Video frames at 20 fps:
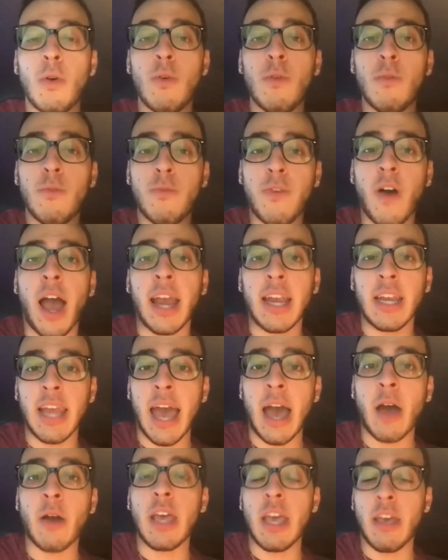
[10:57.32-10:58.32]
find
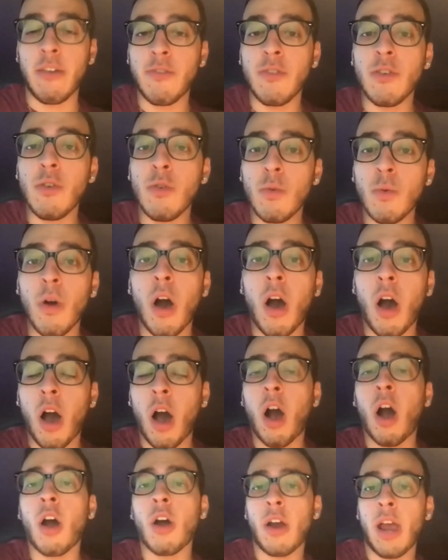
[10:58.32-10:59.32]
out if you
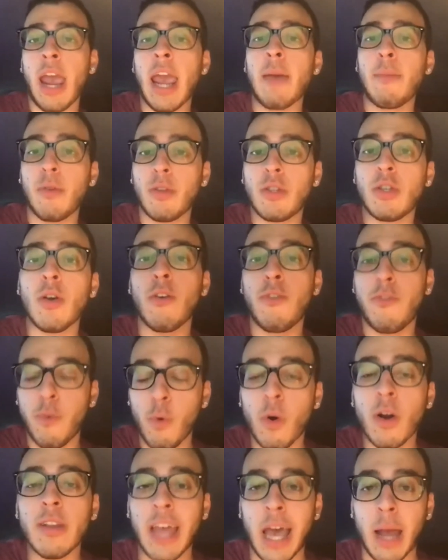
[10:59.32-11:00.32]
are able to
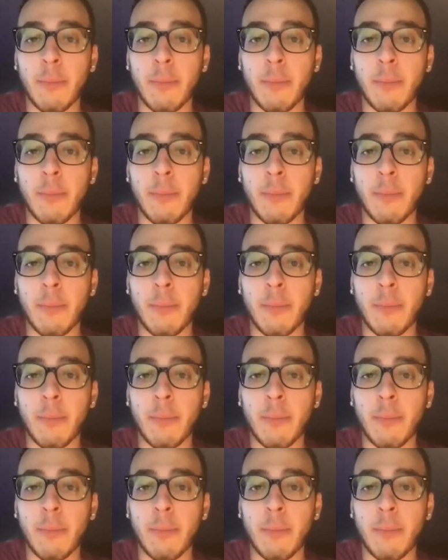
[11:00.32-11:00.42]
afford that